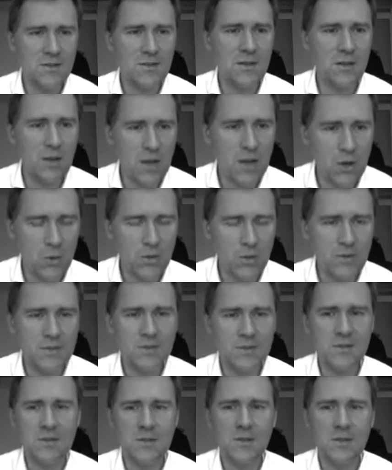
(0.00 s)
allow
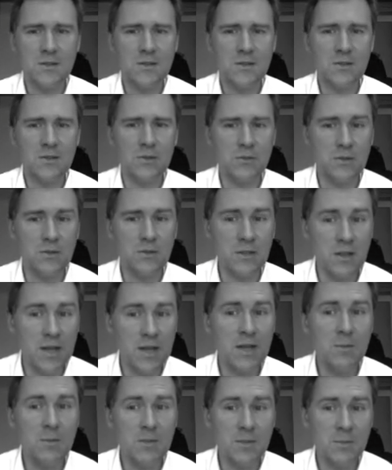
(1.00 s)
us to
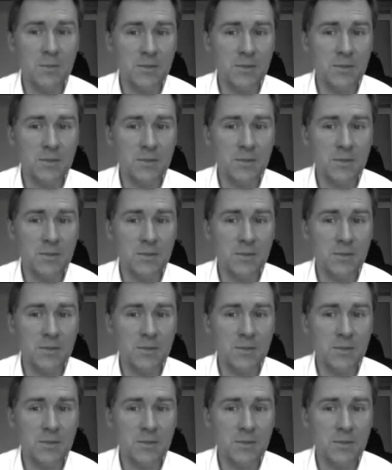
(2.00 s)
reliably